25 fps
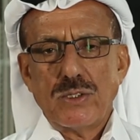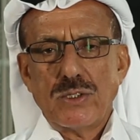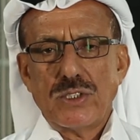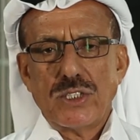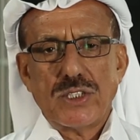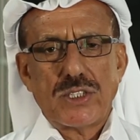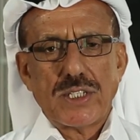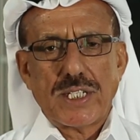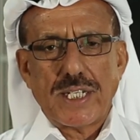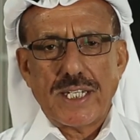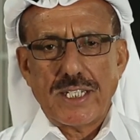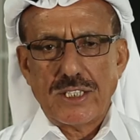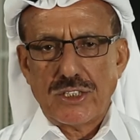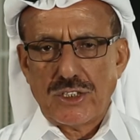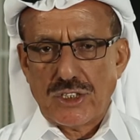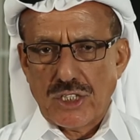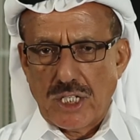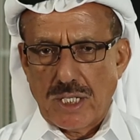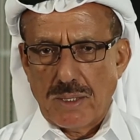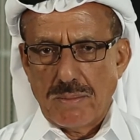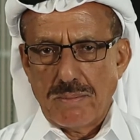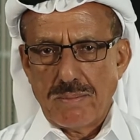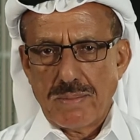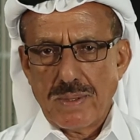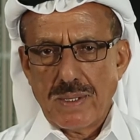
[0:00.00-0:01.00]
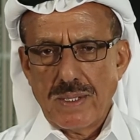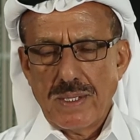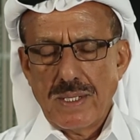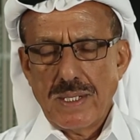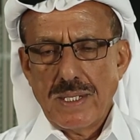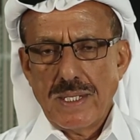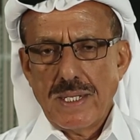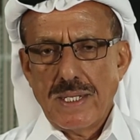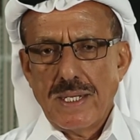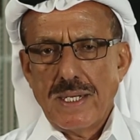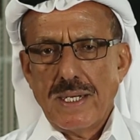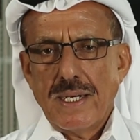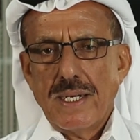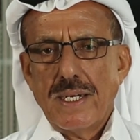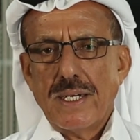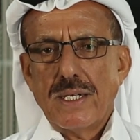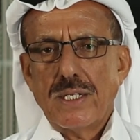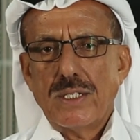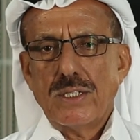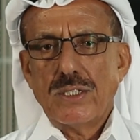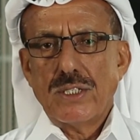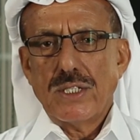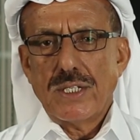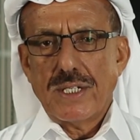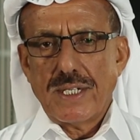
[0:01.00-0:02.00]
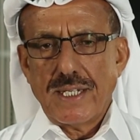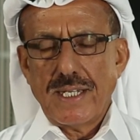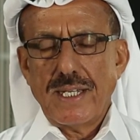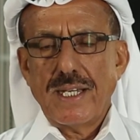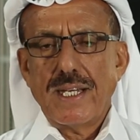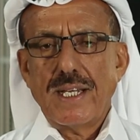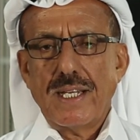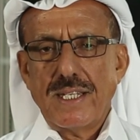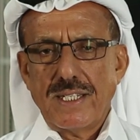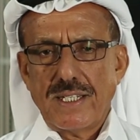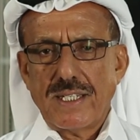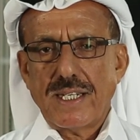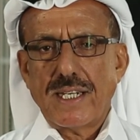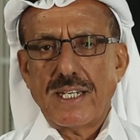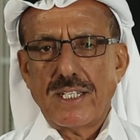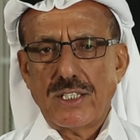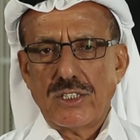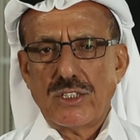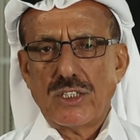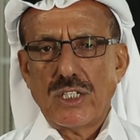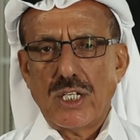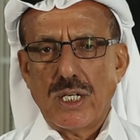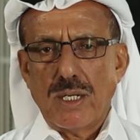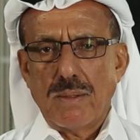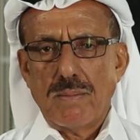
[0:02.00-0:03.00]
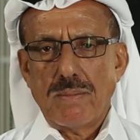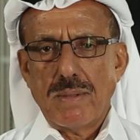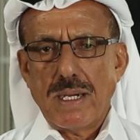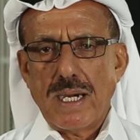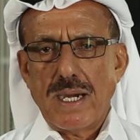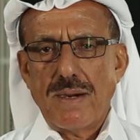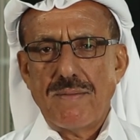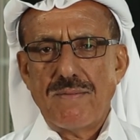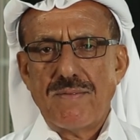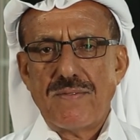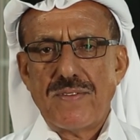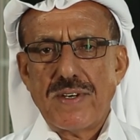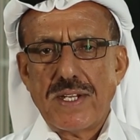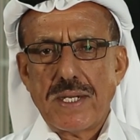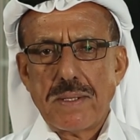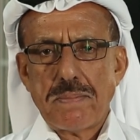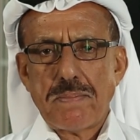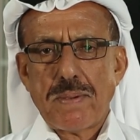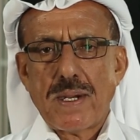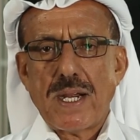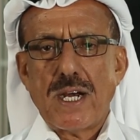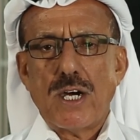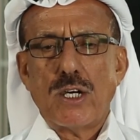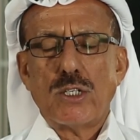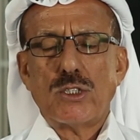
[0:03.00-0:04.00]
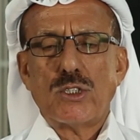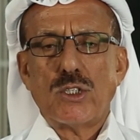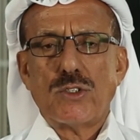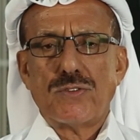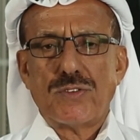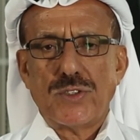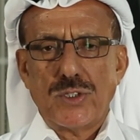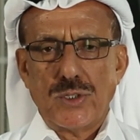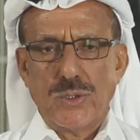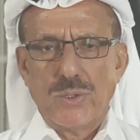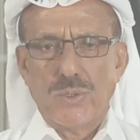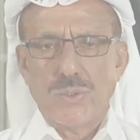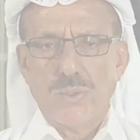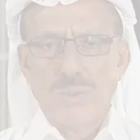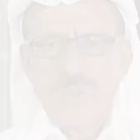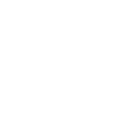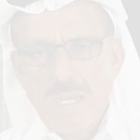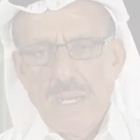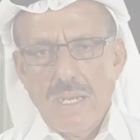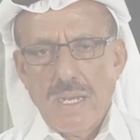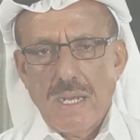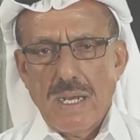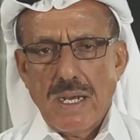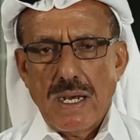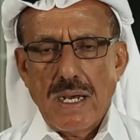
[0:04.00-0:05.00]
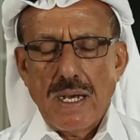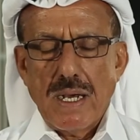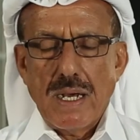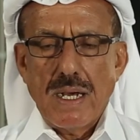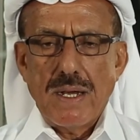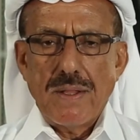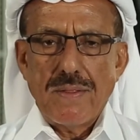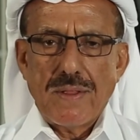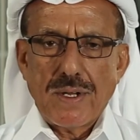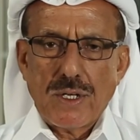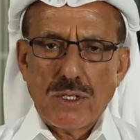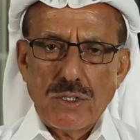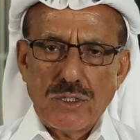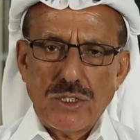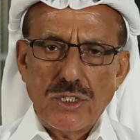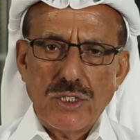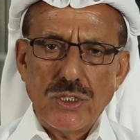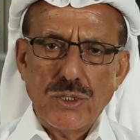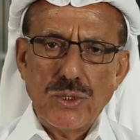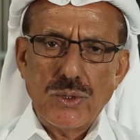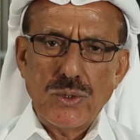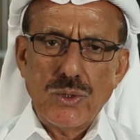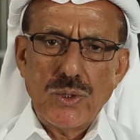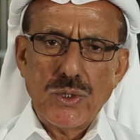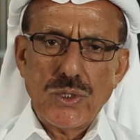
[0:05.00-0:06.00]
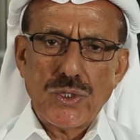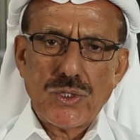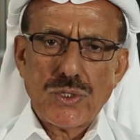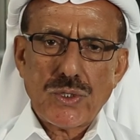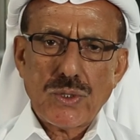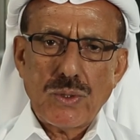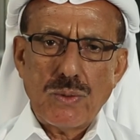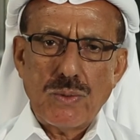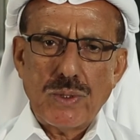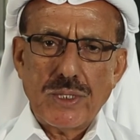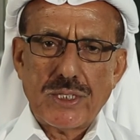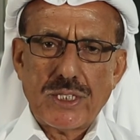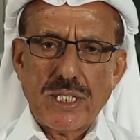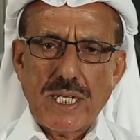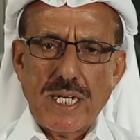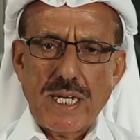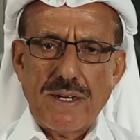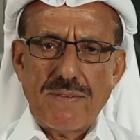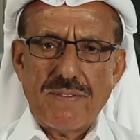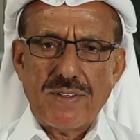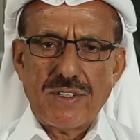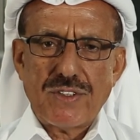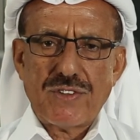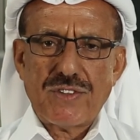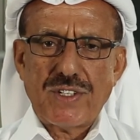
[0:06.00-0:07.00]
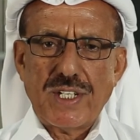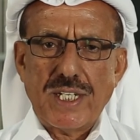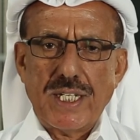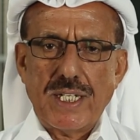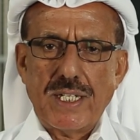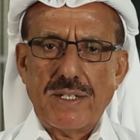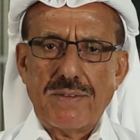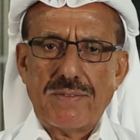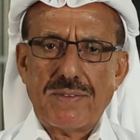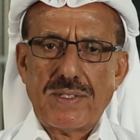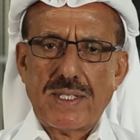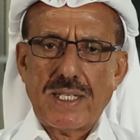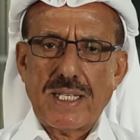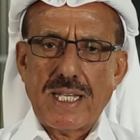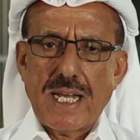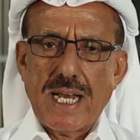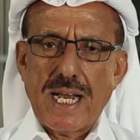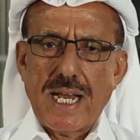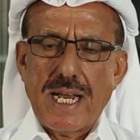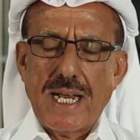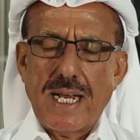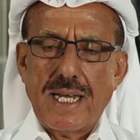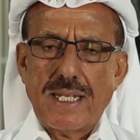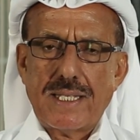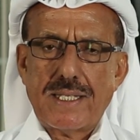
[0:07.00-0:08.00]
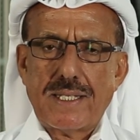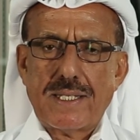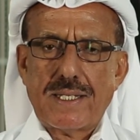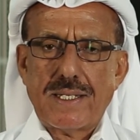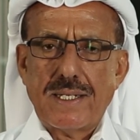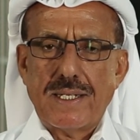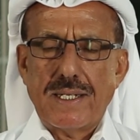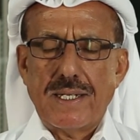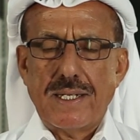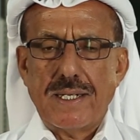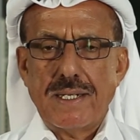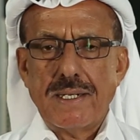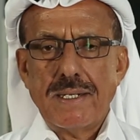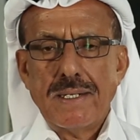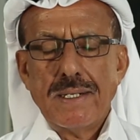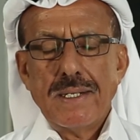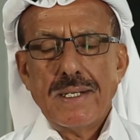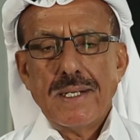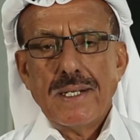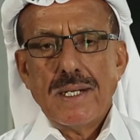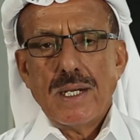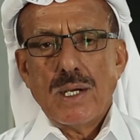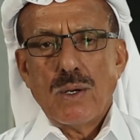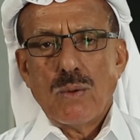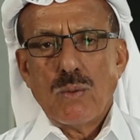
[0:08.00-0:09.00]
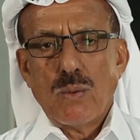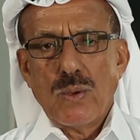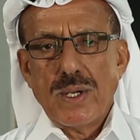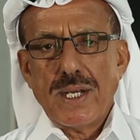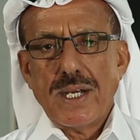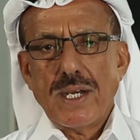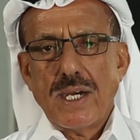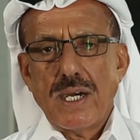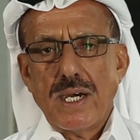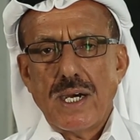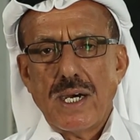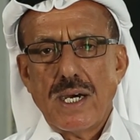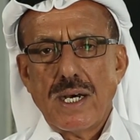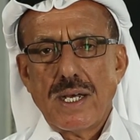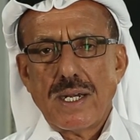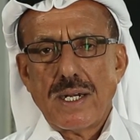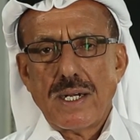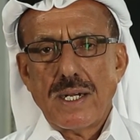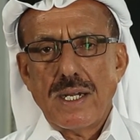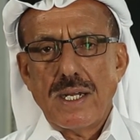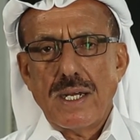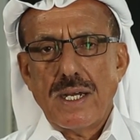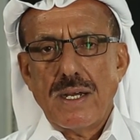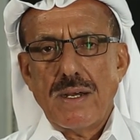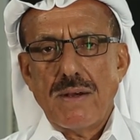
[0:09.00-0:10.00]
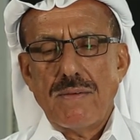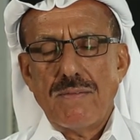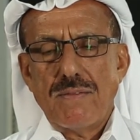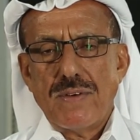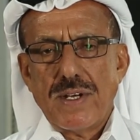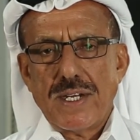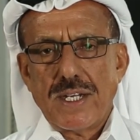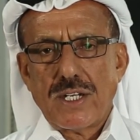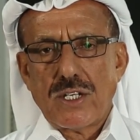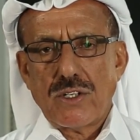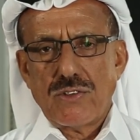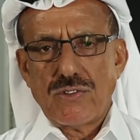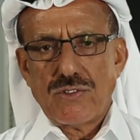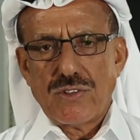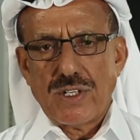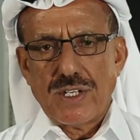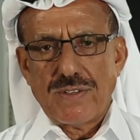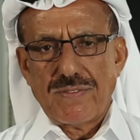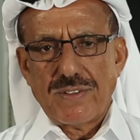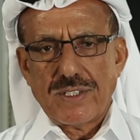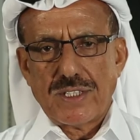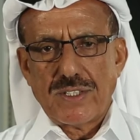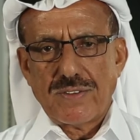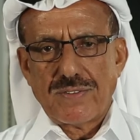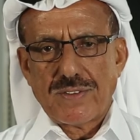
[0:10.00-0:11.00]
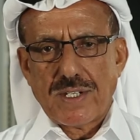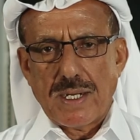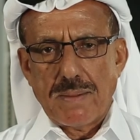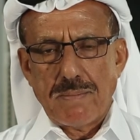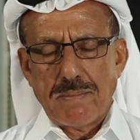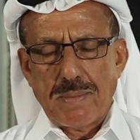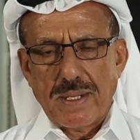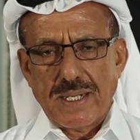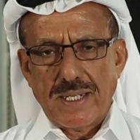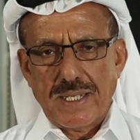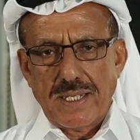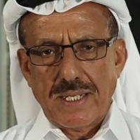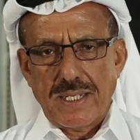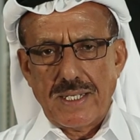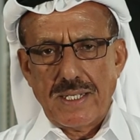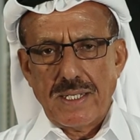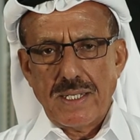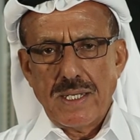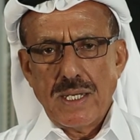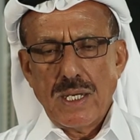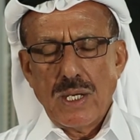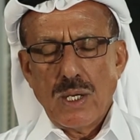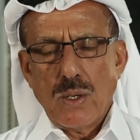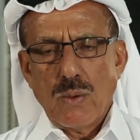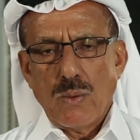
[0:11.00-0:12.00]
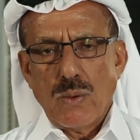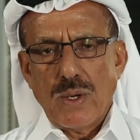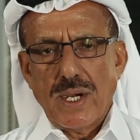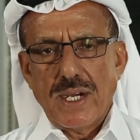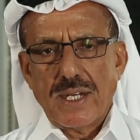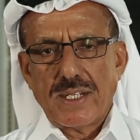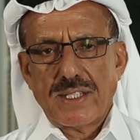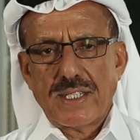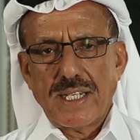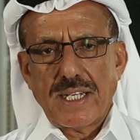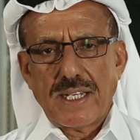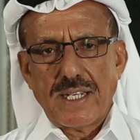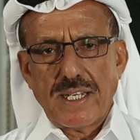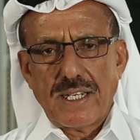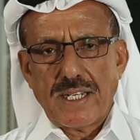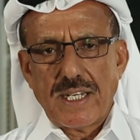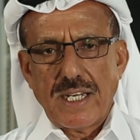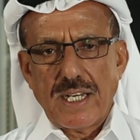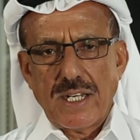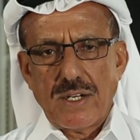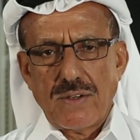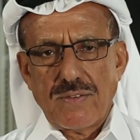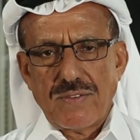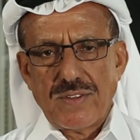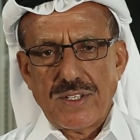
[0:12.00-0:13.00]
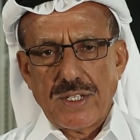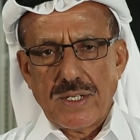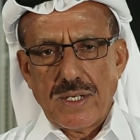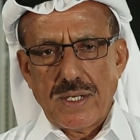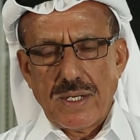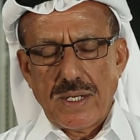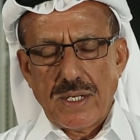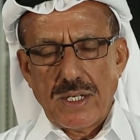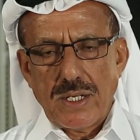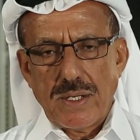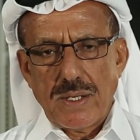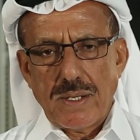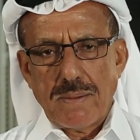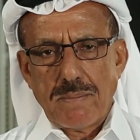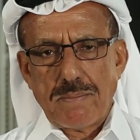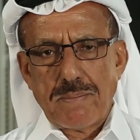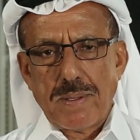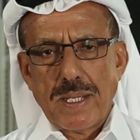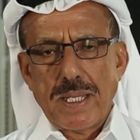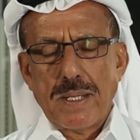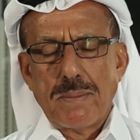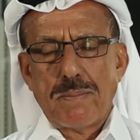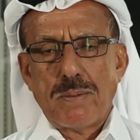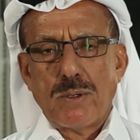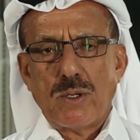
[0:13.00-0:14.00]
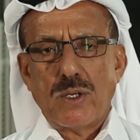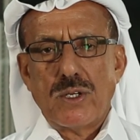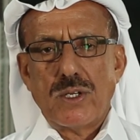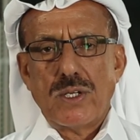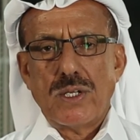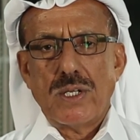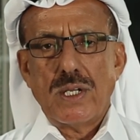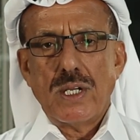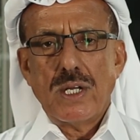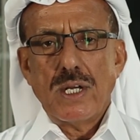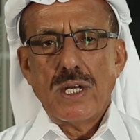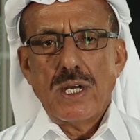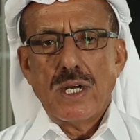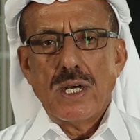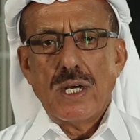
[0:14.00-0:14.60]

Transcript: you did a great job, really great job. I'm very proud of you. The good news which I have received that we are very conservative company. We are taking care of the people